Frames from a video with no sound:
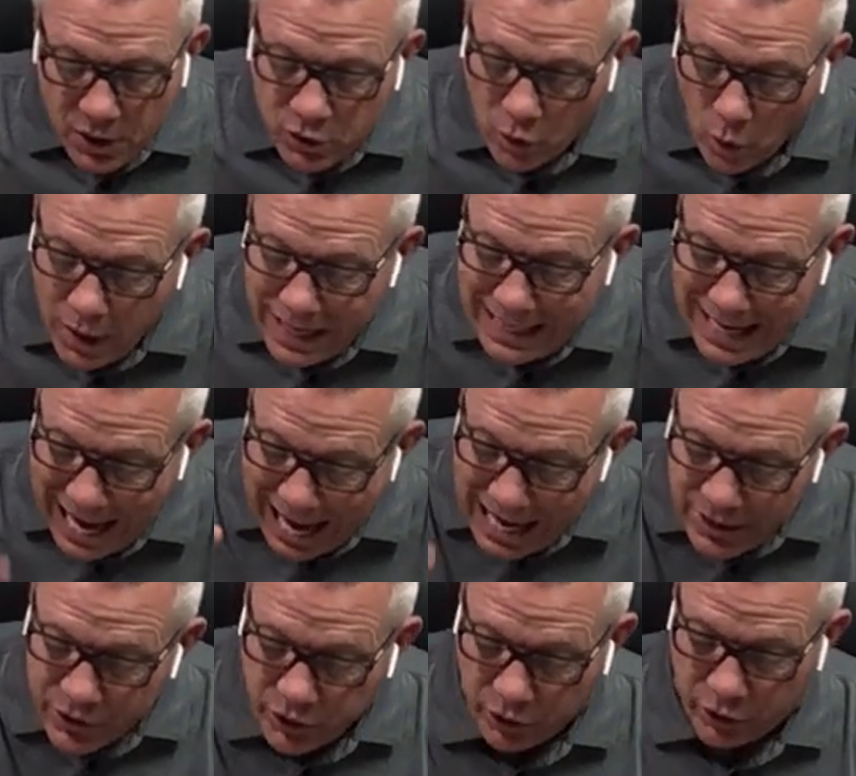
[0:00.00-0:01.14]
So in
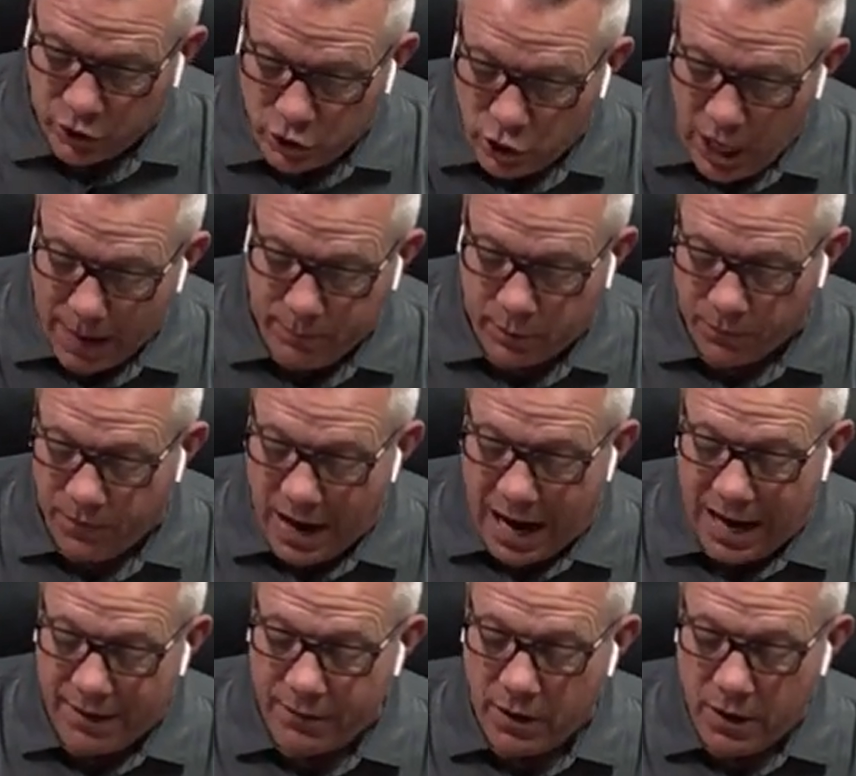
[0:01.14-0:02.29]
answer to chapter
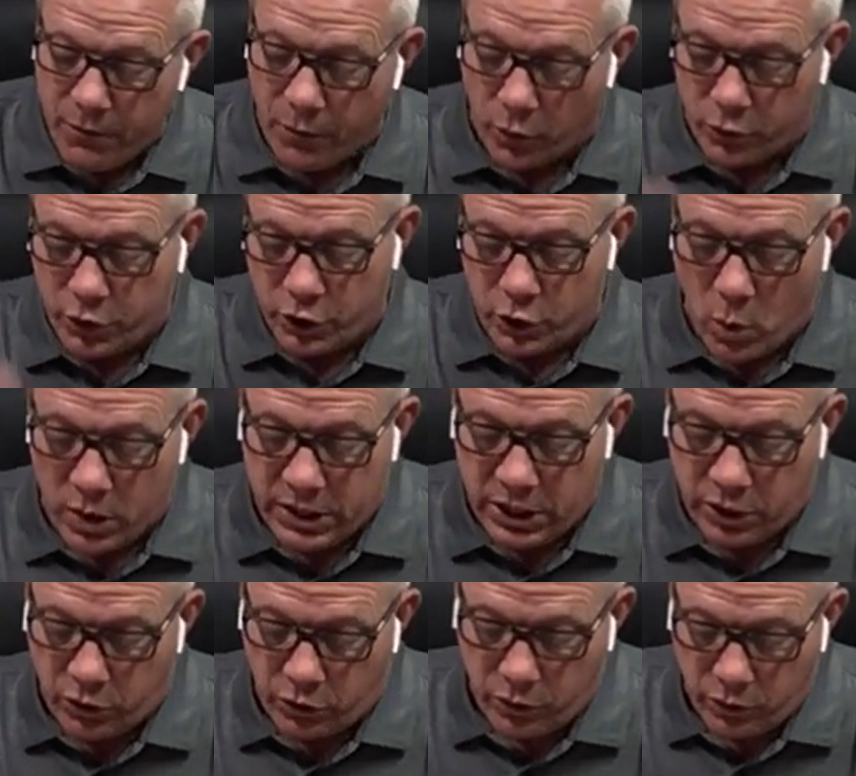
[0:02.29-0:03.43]
5, verses
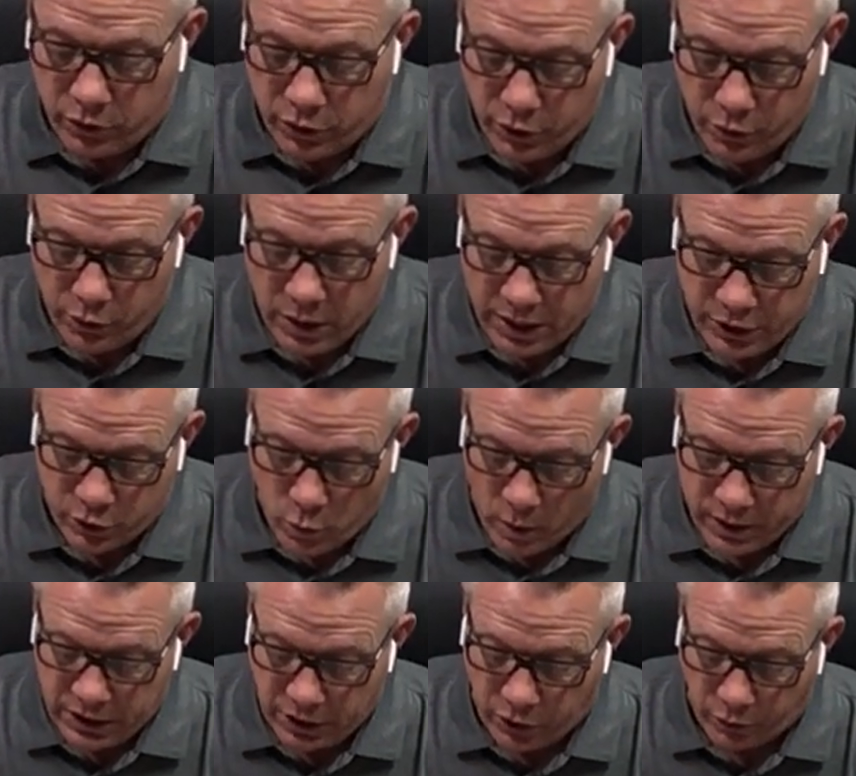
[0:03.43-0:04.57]
22 and
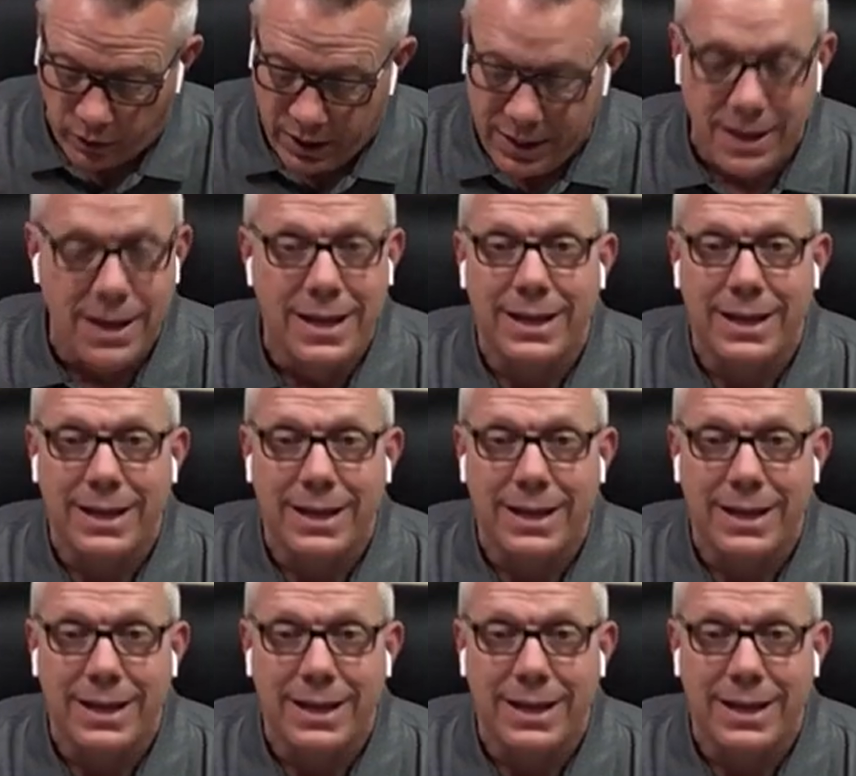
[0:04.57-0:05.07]
23.